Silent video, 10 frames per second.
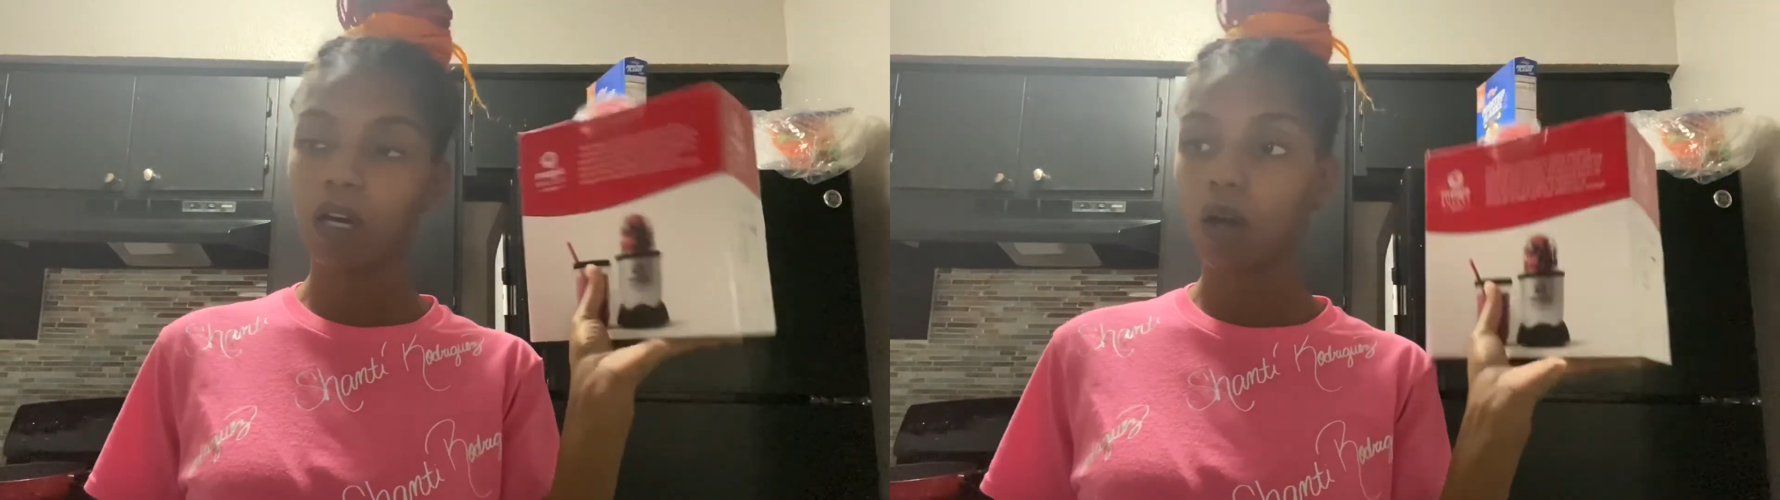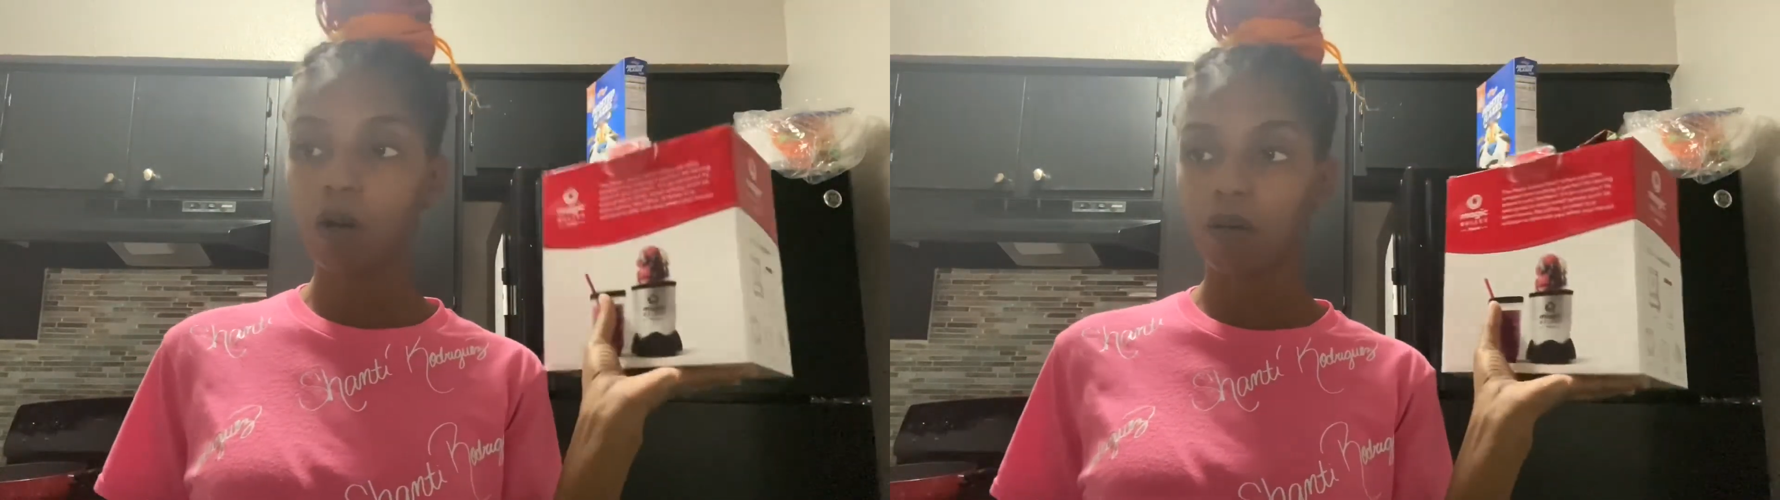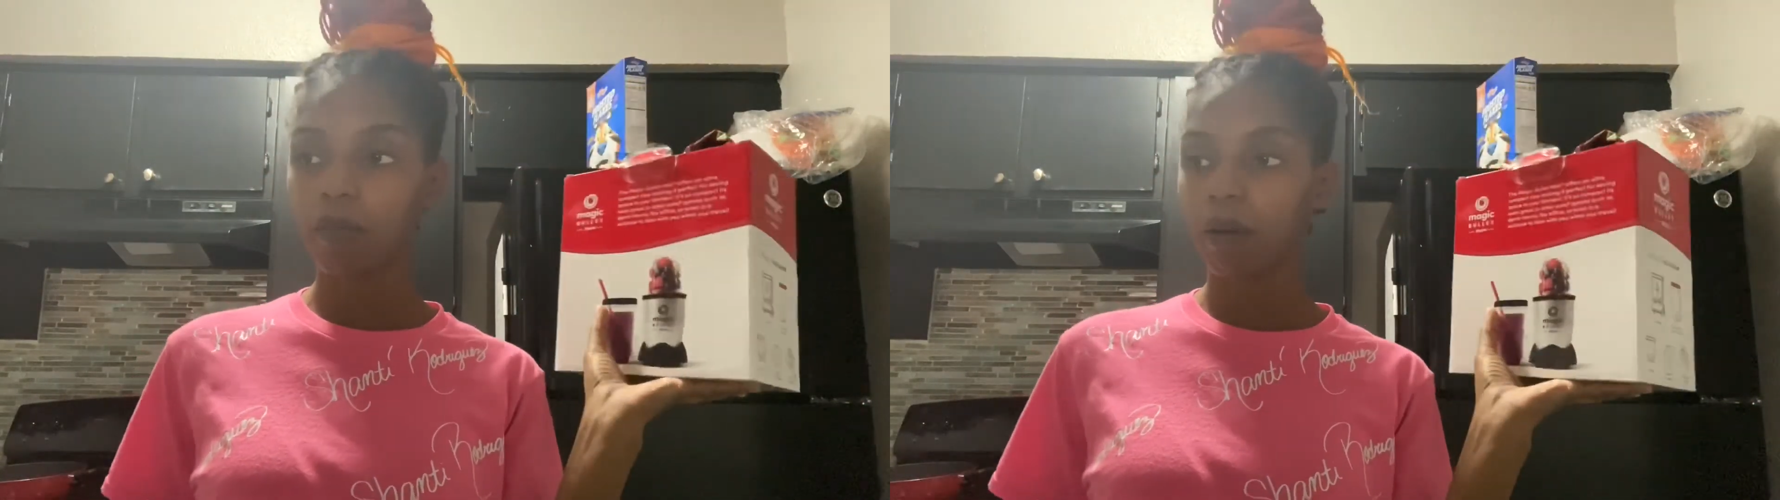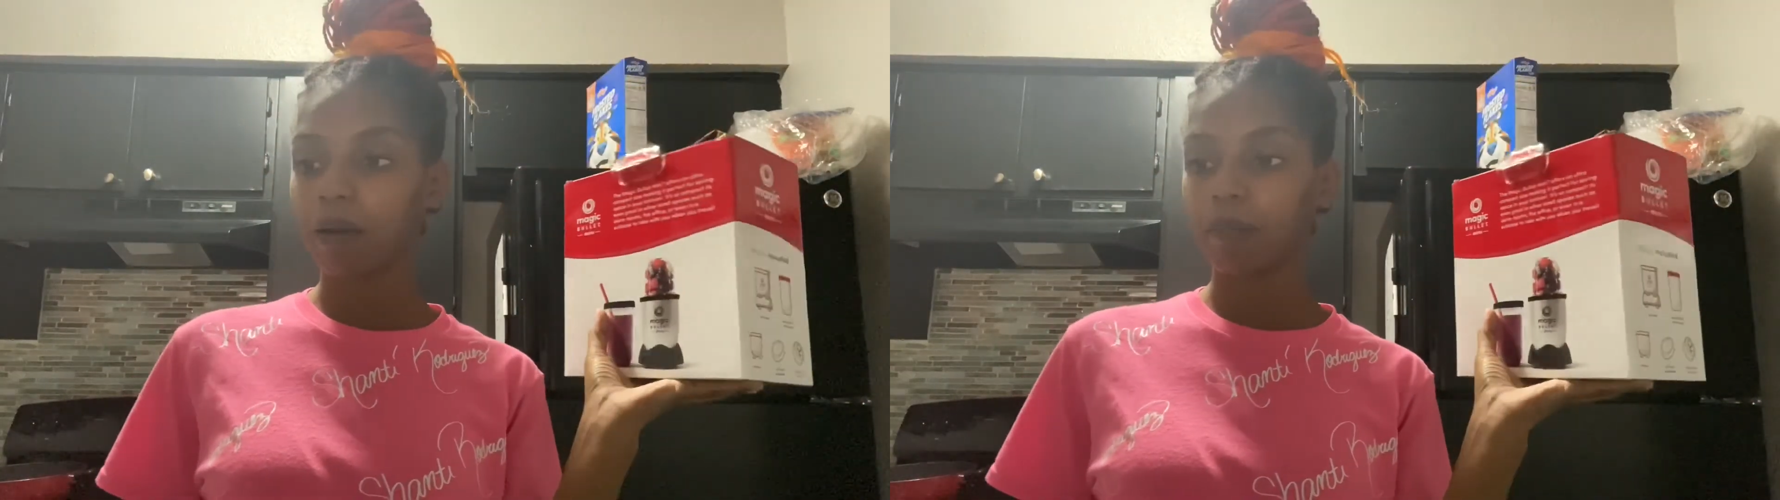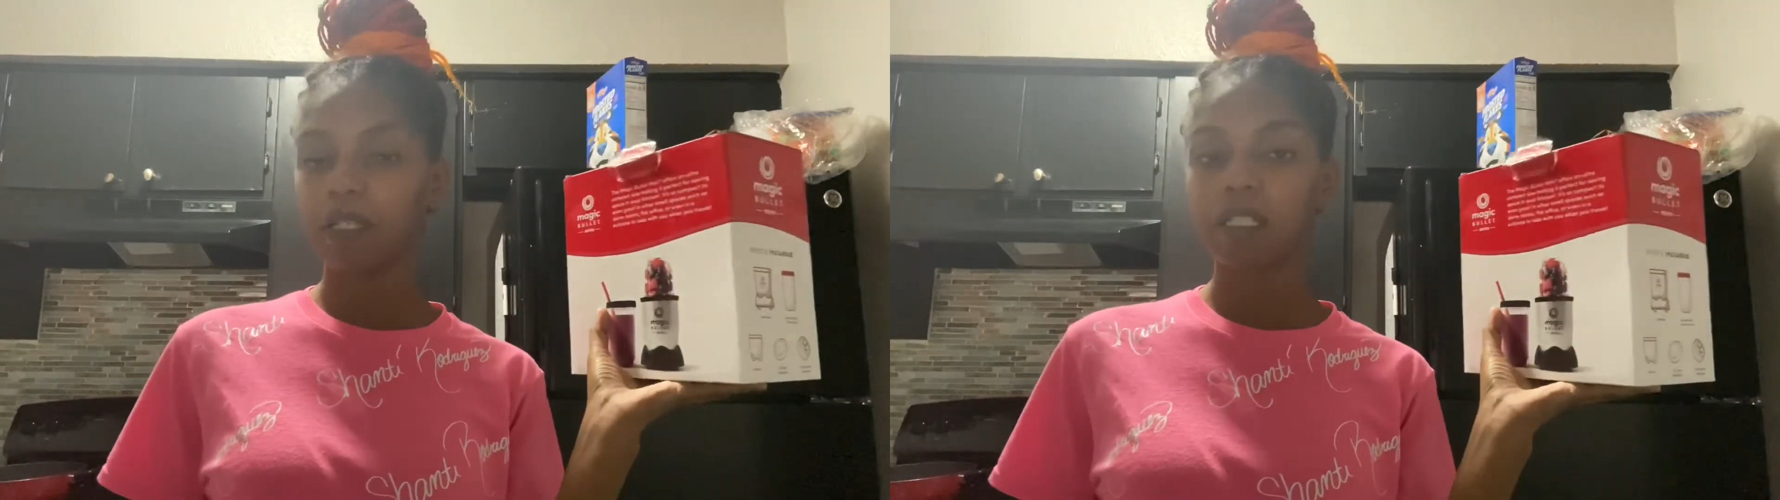on about
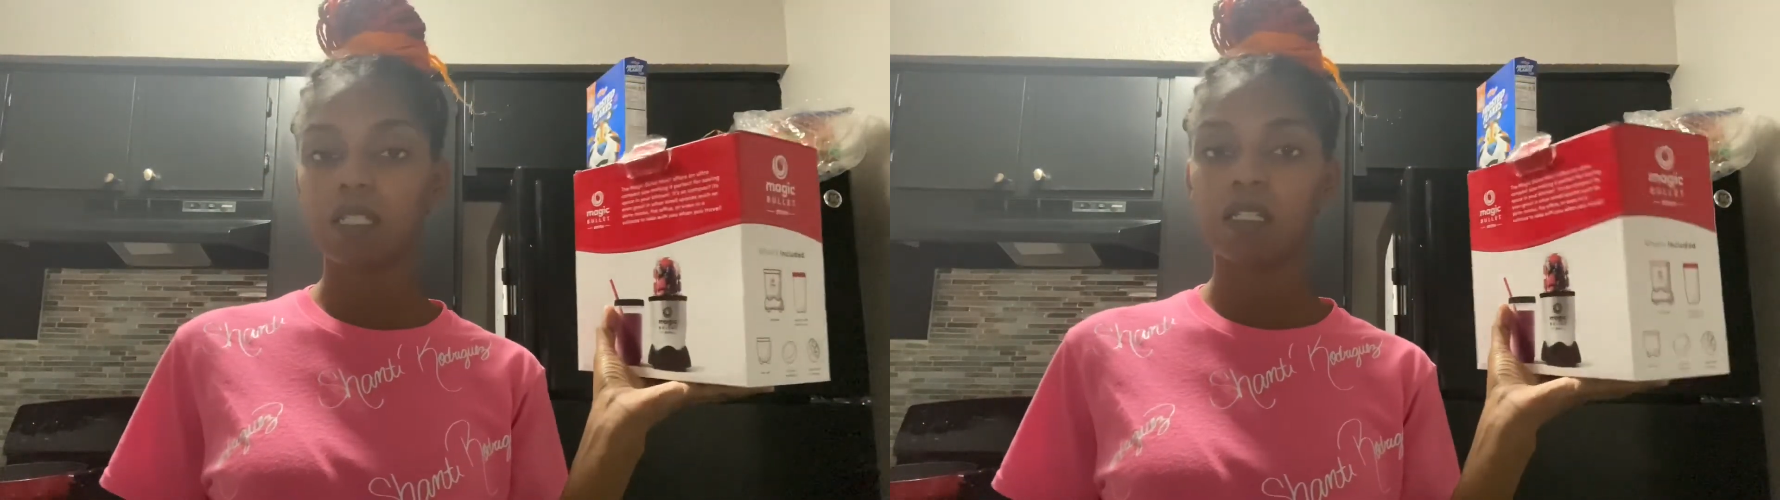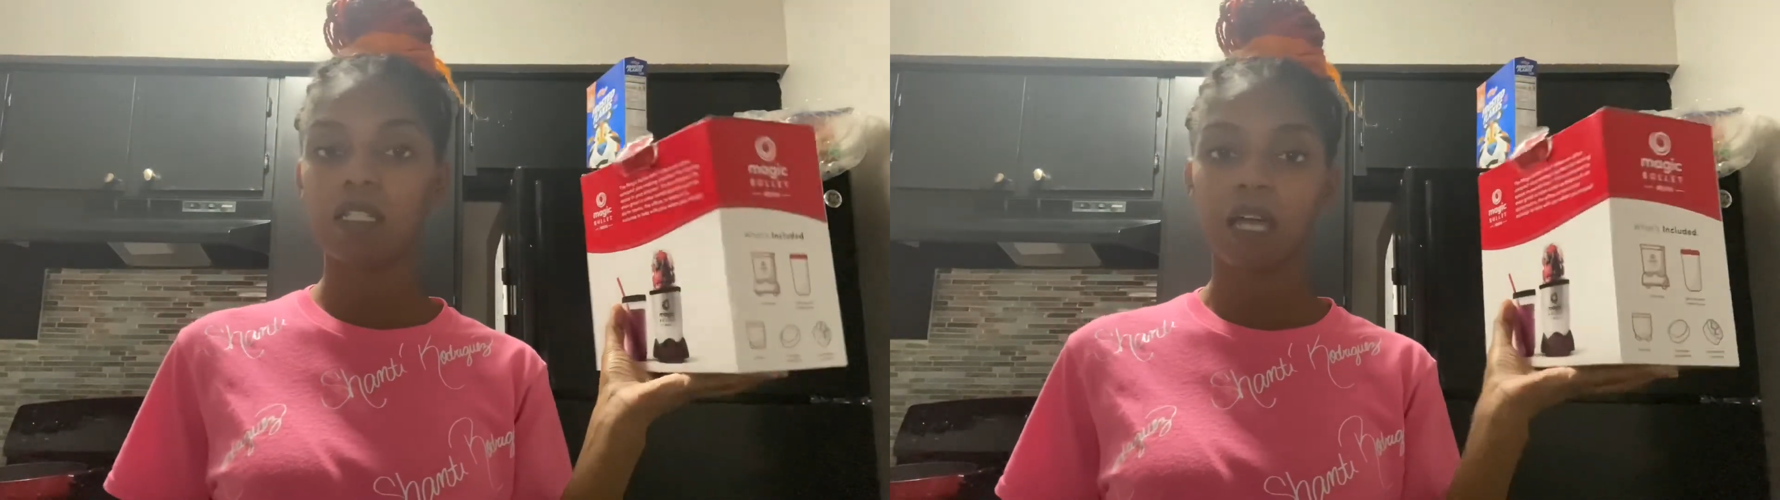my business.